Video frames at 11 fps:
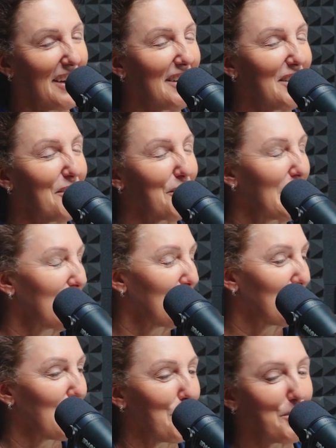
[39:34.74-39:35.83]
your
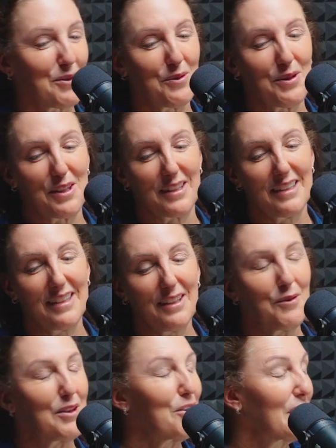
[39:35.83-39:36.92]
relationships or
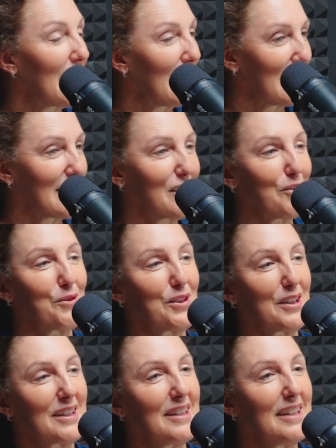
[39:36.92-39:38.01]
with your kids?
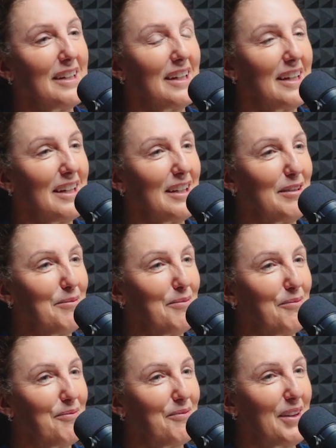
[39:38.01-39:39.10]
Or
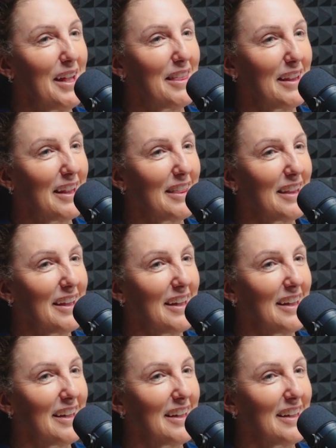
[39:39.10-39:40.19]
I think
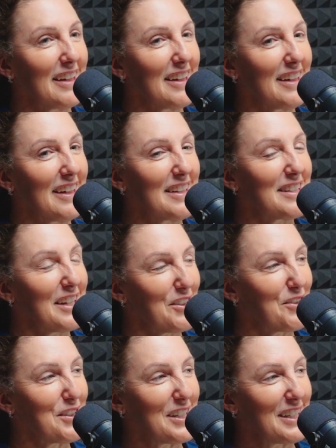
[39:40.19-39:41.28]
it's
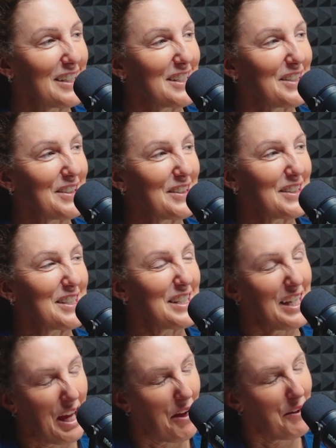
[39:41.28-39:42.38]
interesting to
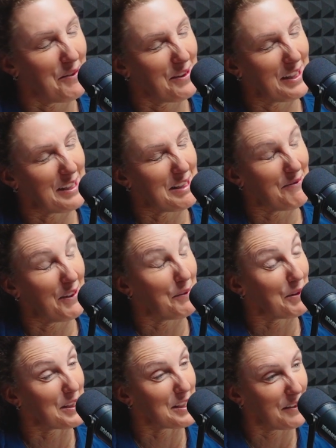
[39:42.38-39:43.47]
see how things develop,
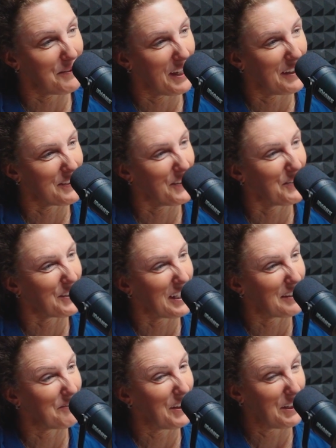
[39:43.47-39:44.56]
because sometimes people
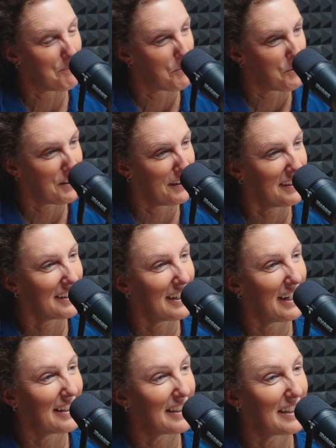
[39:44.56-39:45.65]
can be on board,
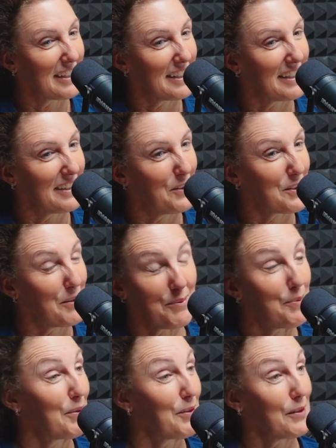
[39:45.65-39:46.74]
and or some
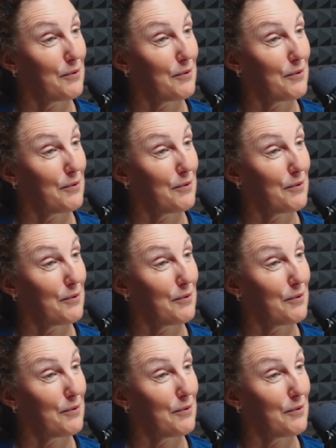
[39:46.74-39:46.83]
people are